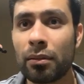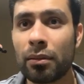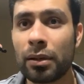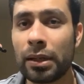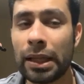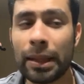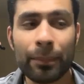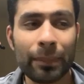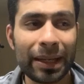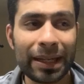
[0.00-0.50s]

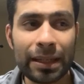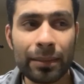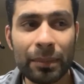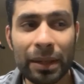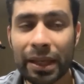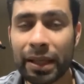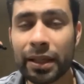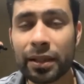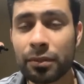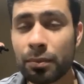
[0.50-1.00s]
Let Manny
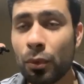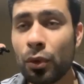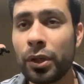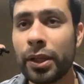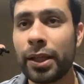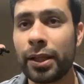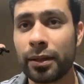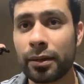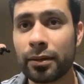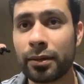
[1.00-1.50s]
make his
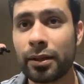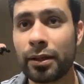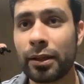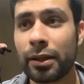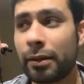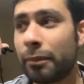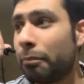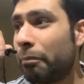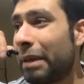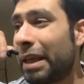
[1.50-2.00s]
money.
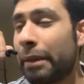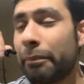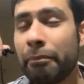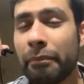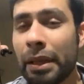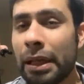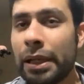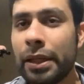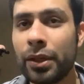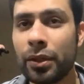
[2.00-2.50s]
Make
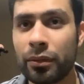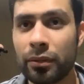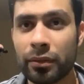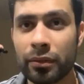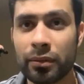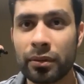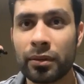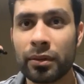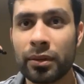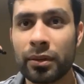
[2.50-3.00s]

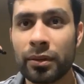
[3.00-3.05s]
millions.